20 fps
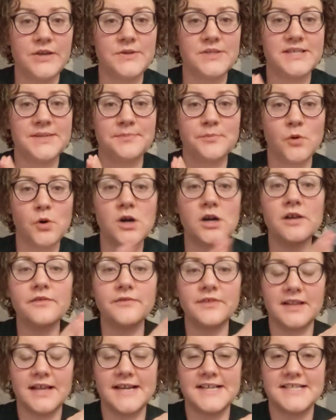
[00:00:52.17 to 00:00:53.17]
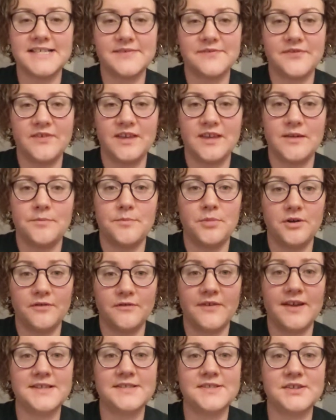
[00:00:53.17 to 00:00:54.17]
who's a moral philosophy
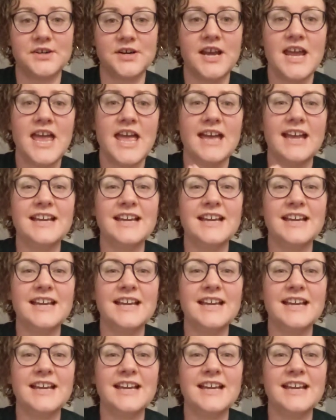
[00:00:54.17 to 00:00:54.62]
professor,